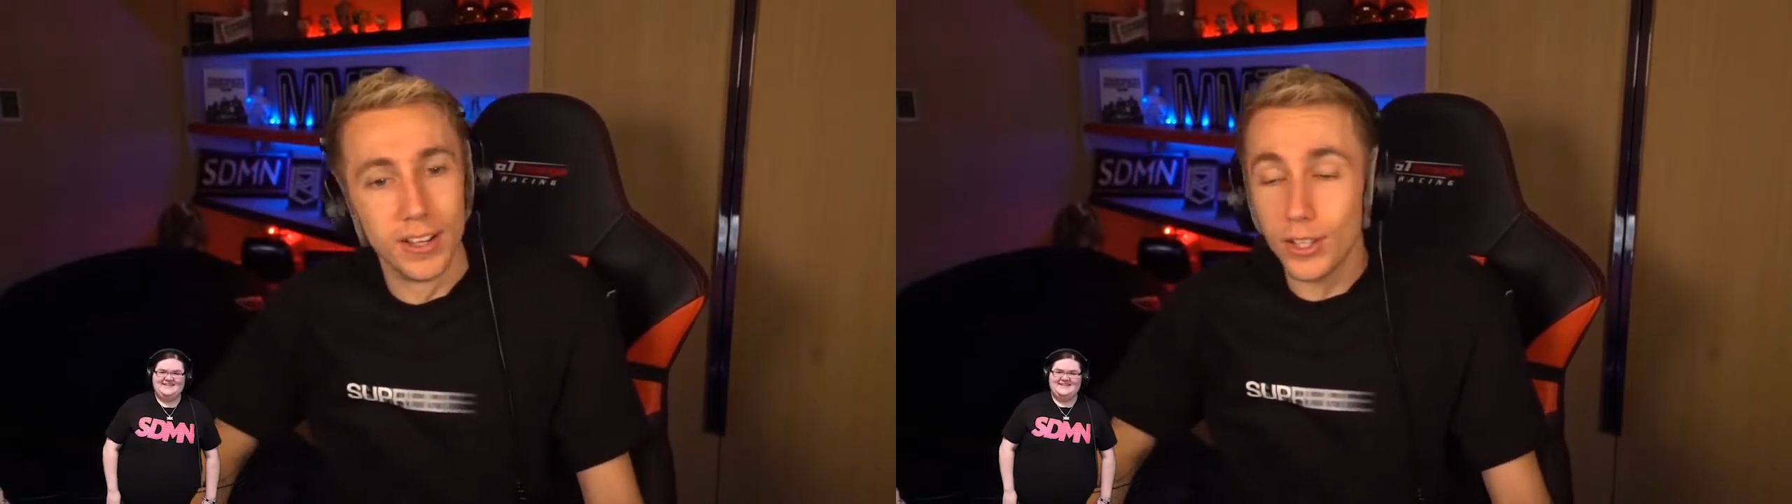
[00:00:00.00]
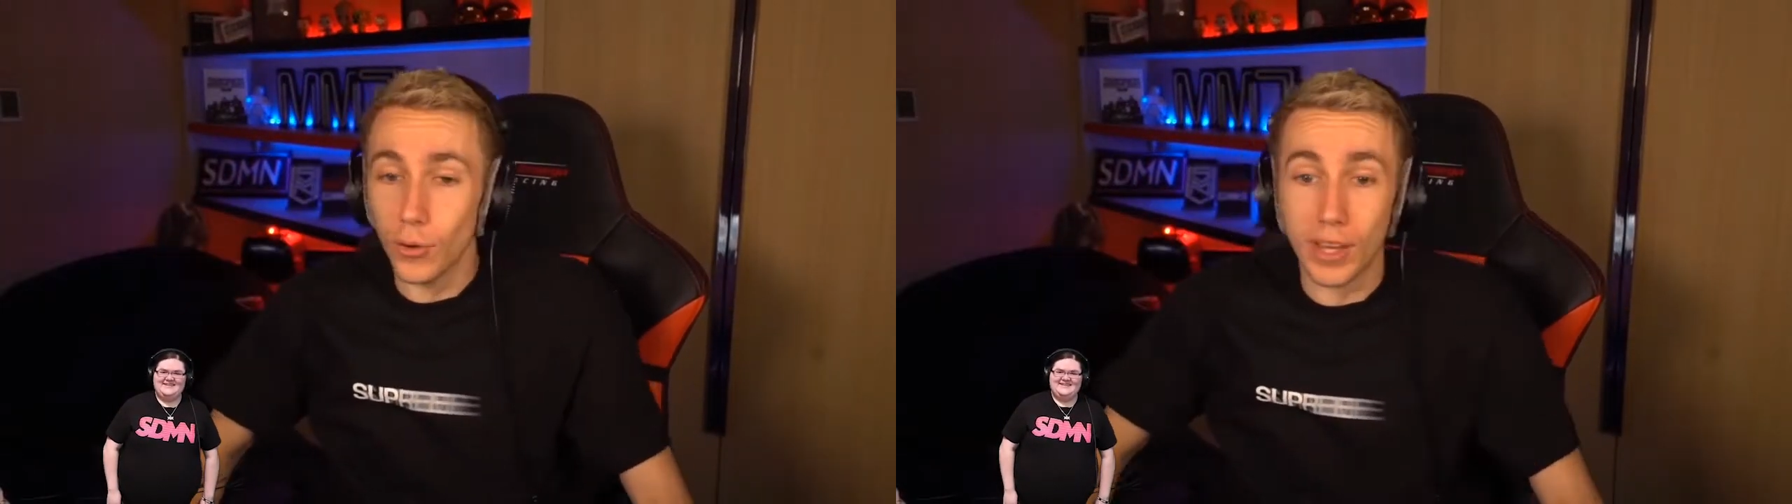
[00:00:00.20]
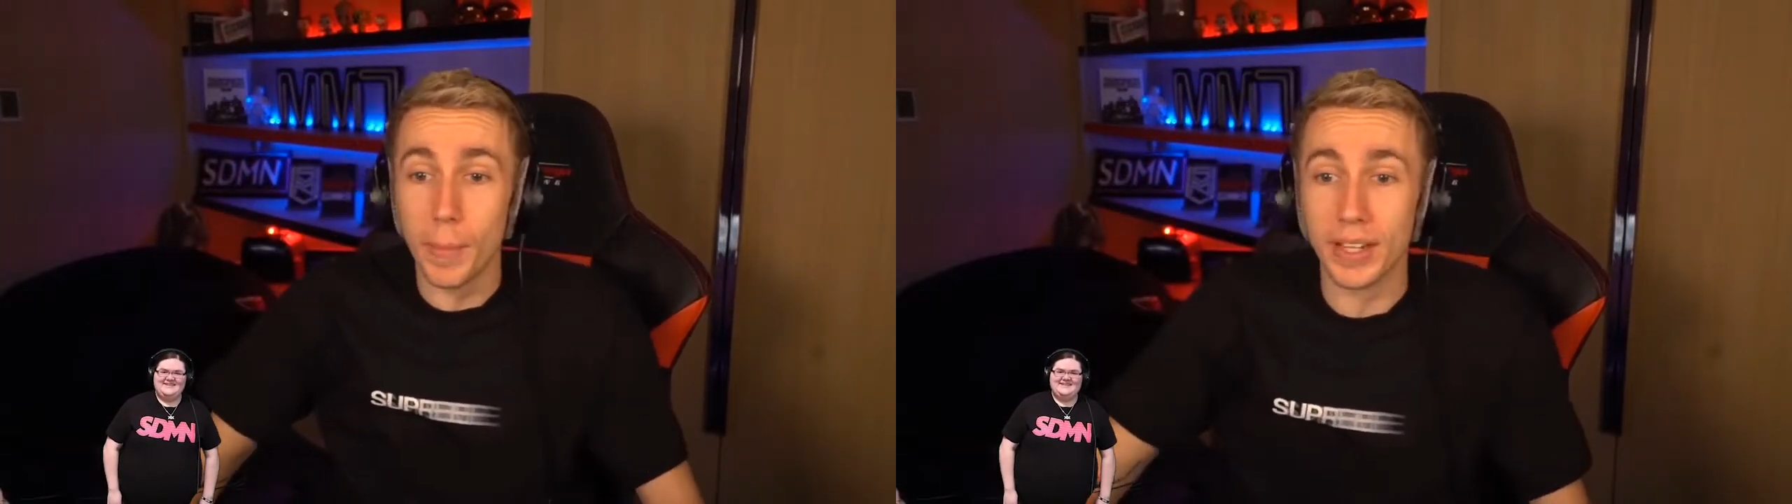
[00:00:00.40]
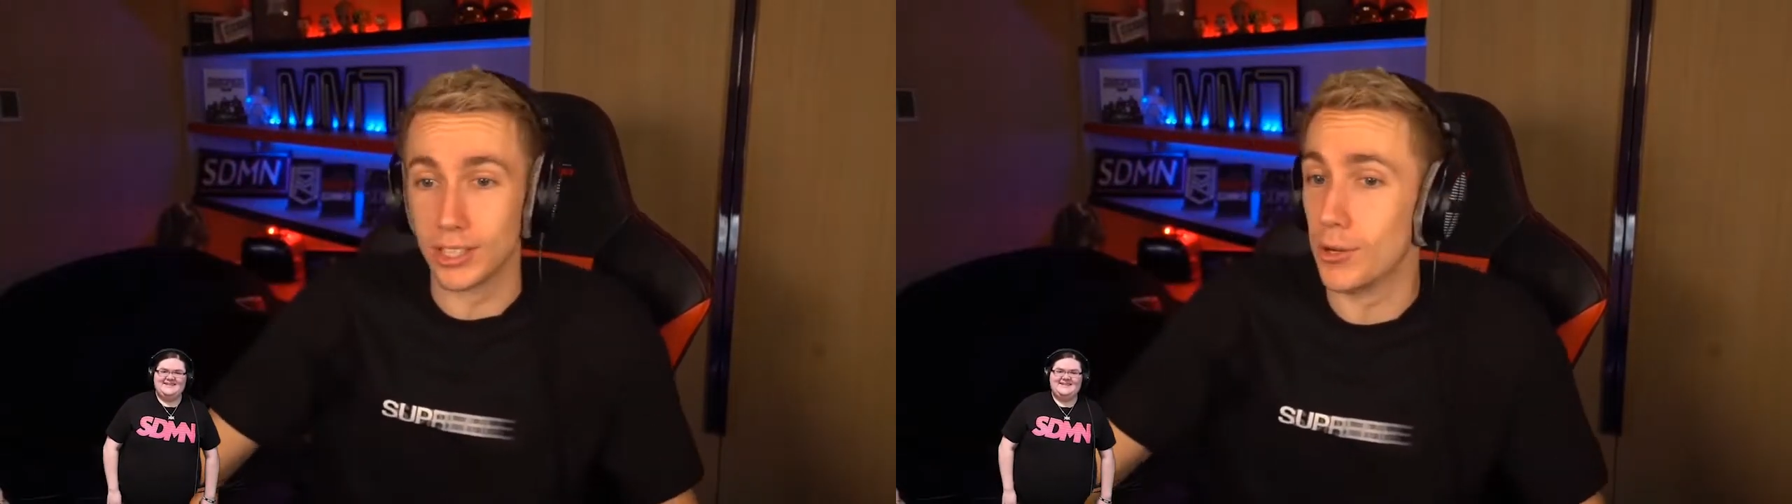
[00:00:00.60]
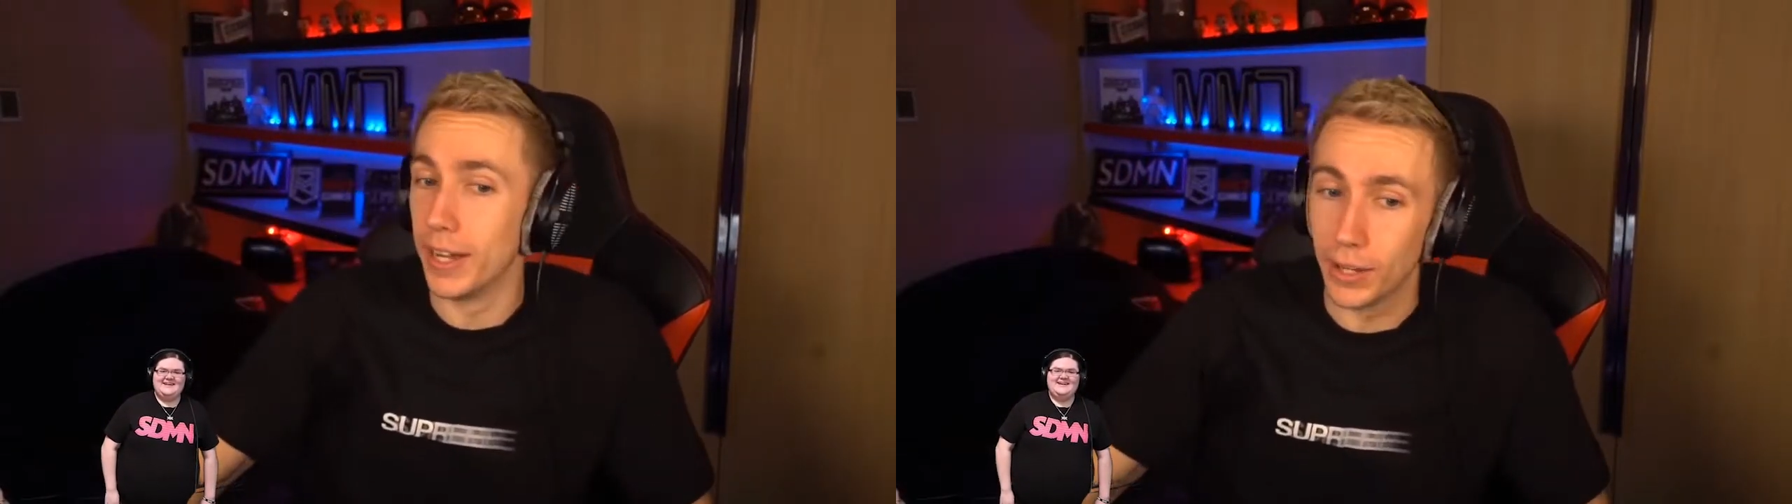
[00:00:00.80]
yo, get a
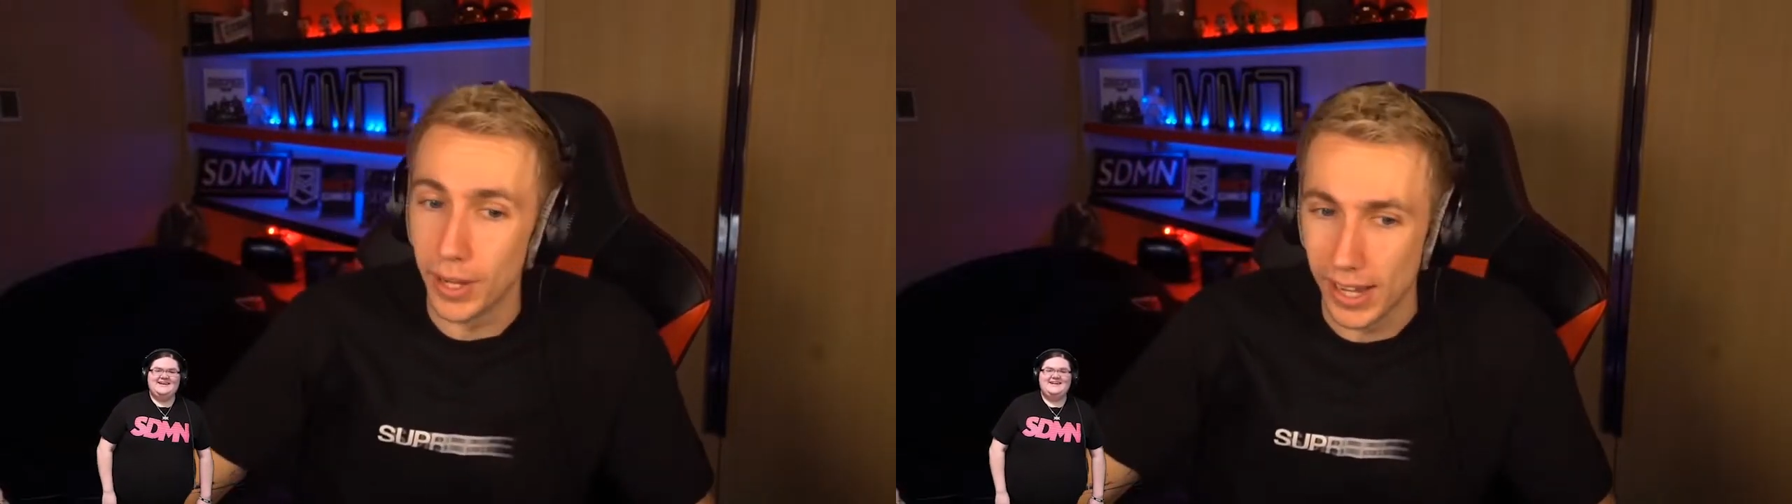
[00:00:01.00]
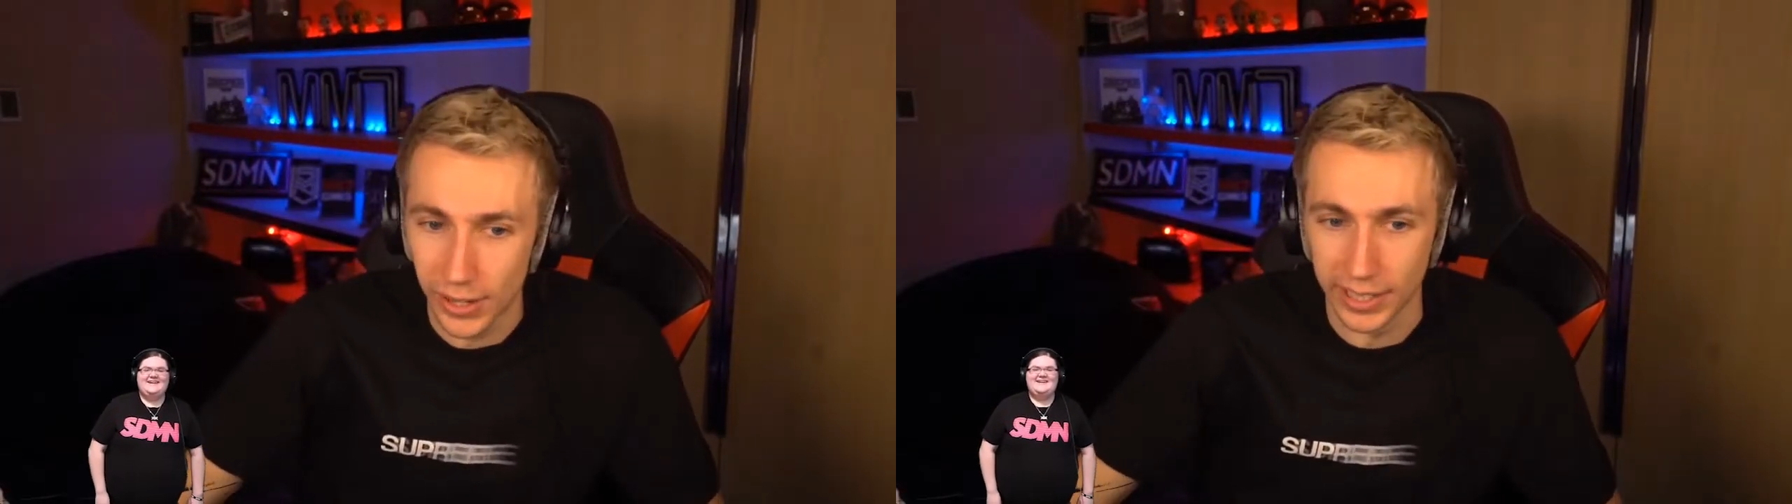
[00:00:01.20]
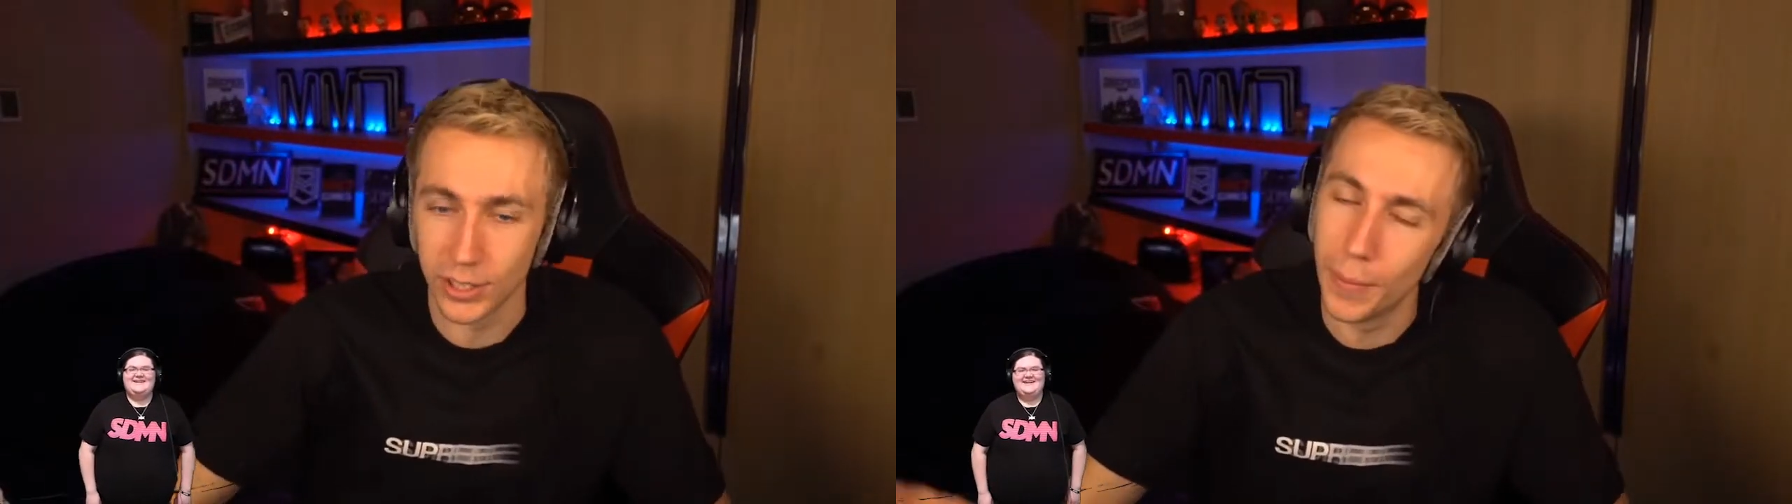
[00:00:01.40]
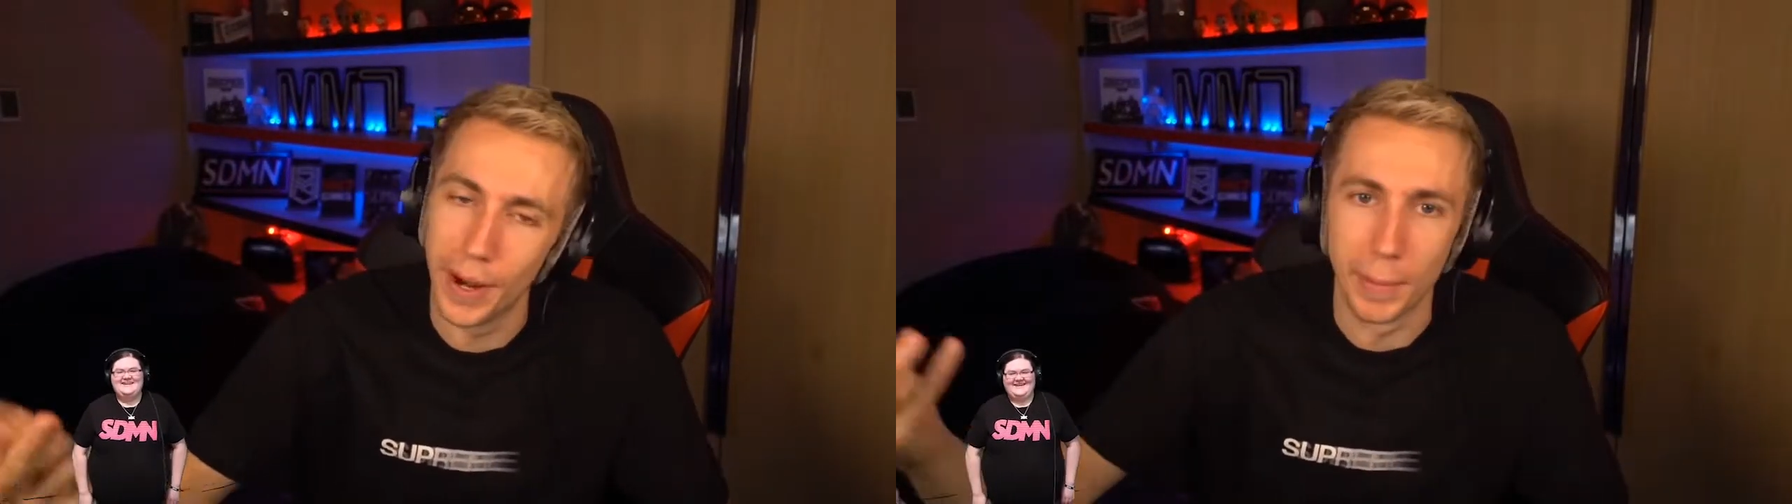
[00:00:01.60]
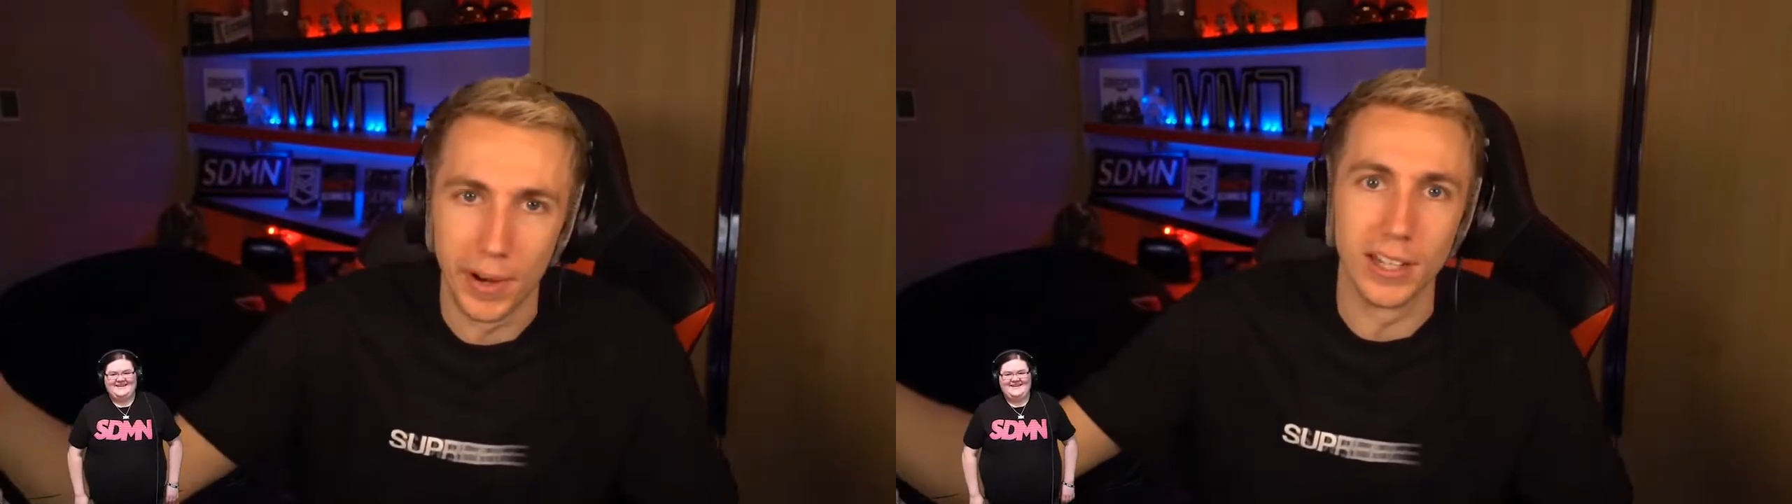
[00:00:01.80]
picture quick. So I went
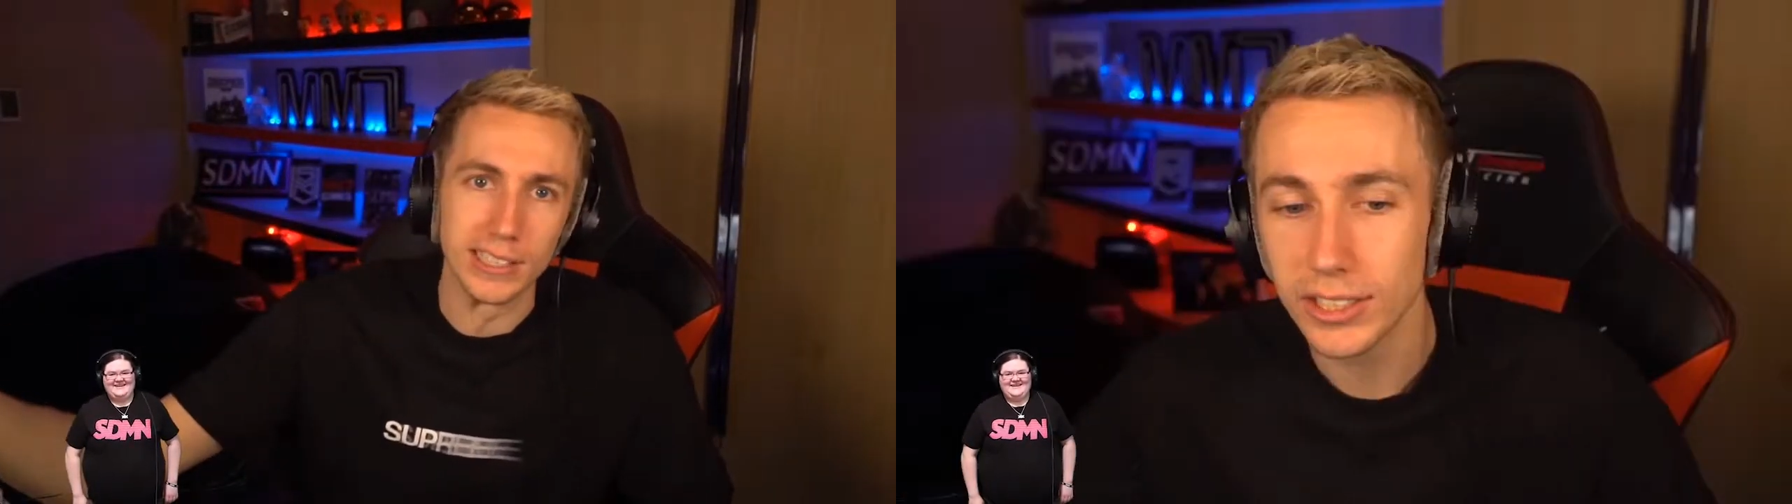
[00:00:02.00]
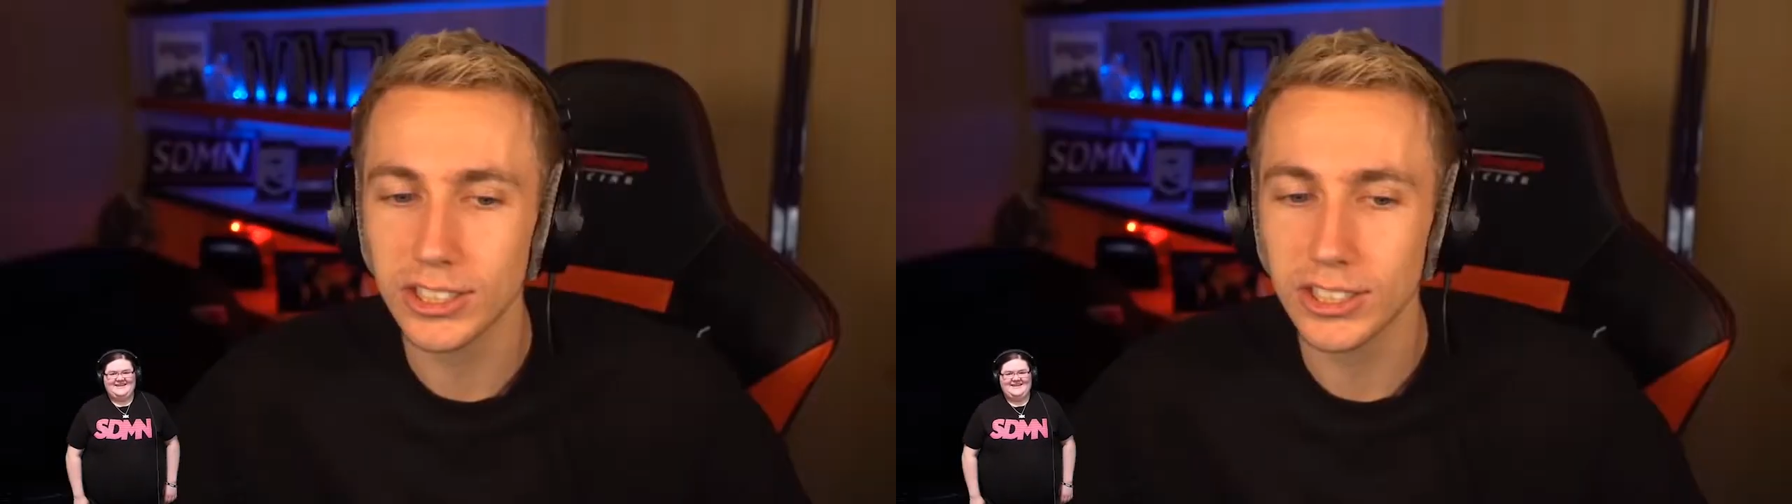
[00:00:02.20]
up and asked.